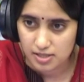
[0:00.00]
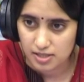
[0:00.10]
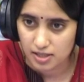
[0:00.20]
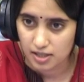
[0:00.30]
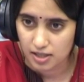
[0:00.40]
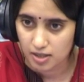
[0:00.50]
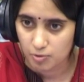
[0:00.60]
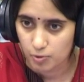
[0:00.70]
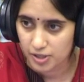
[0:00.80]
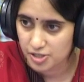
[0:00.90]
is uh,
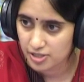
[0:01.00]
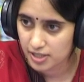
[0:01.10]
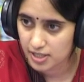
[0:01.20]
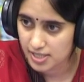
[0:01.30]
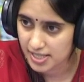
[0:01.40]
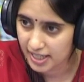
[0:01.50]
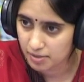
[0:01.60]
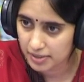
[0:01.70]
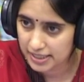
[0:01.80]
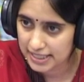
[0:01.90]
what should the
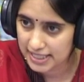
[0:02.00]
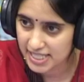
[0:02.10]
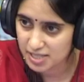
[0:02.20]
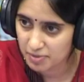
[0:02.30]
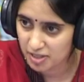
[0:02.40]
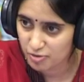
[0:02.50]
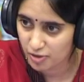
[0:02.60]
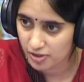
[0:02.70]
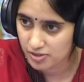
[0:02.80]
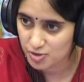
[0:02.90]
assignment list be
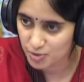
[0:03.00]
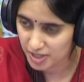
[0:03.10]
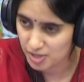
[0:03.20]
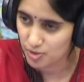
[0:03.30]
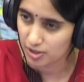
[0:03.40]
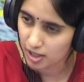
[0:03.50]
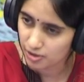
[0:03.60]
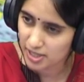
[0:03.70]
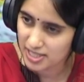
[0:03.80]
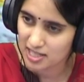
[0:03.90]
for students? So, are
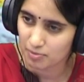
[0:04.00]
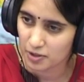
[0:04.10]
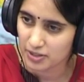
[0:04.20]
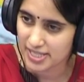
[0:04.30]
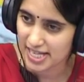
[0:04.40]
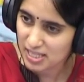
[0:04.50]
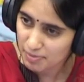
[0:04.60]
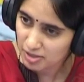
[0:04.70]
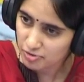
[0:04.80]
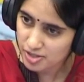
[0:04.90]
you asking about
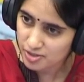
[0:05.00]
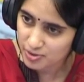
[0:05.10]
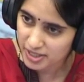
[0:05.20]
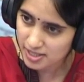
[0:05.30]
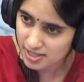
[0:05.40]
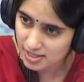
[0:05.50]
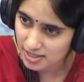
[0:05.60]
assessment for students?